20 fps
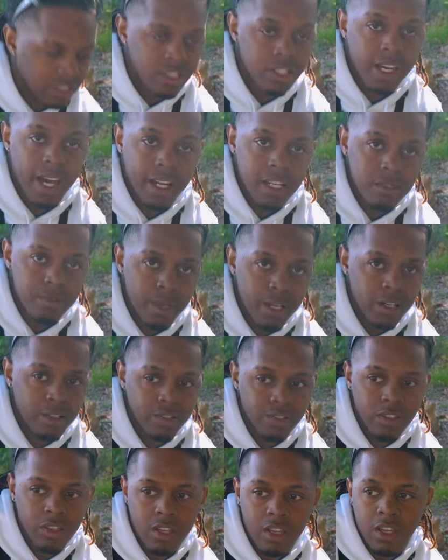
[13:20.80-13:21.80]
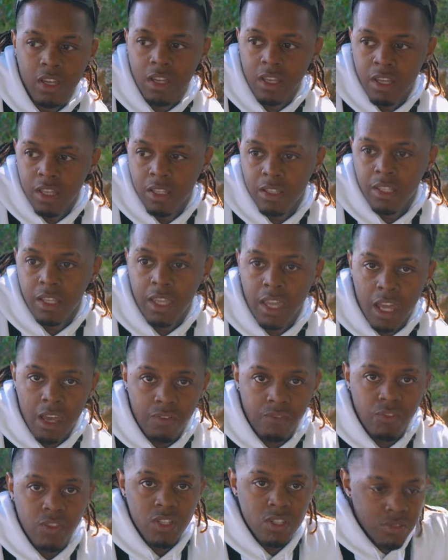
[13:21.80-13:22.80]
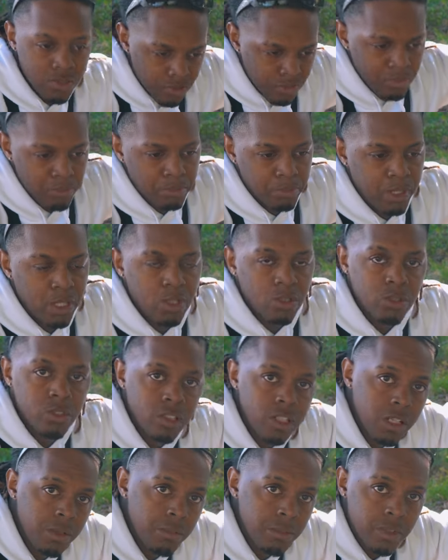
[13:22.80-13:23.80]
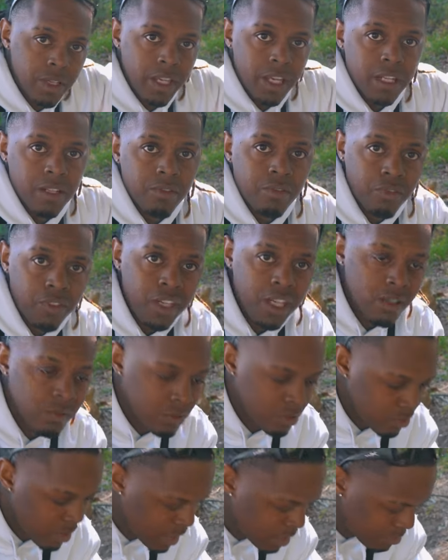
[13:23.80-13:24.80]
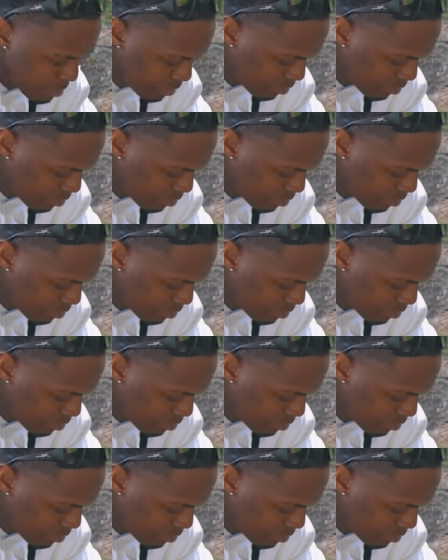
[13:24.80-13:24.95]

the hook out of his mouth. The catfish bowled up, and the fin went right in